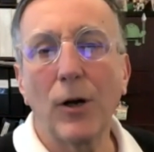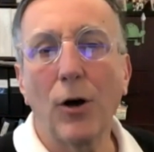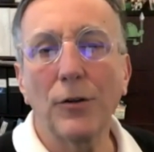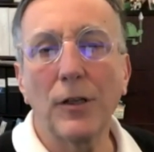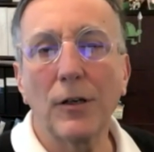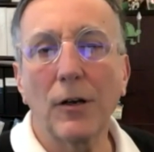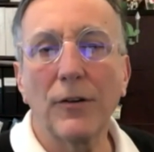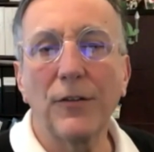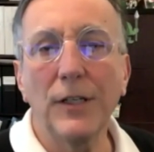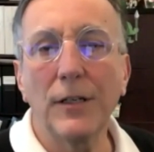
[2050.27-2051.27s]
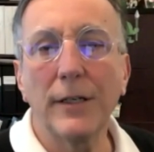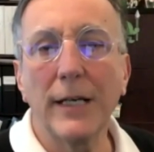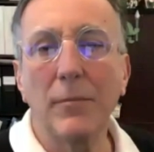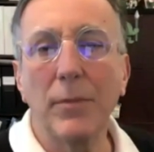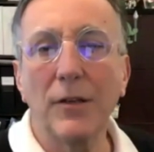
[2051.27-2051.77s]
content of a CEDAR
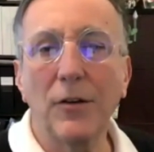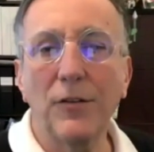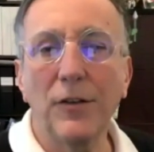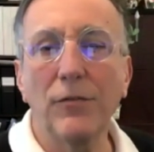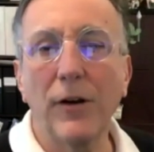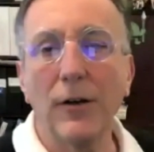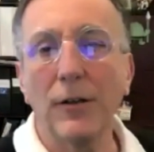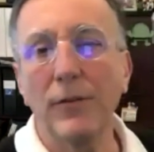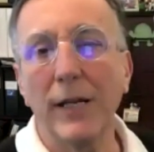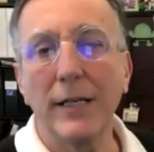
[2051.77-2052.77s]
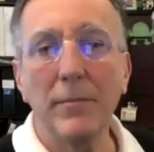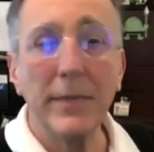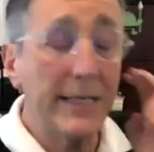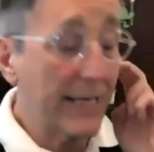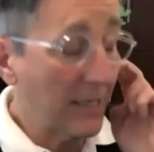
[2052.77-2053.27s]
database is still found in the
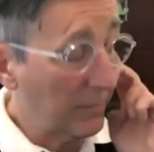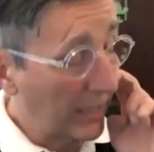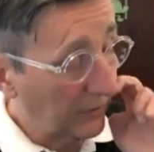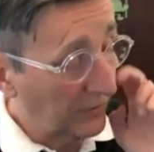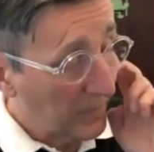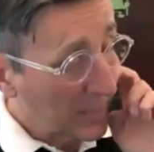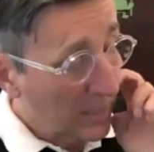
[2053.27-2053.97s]
IEDB database.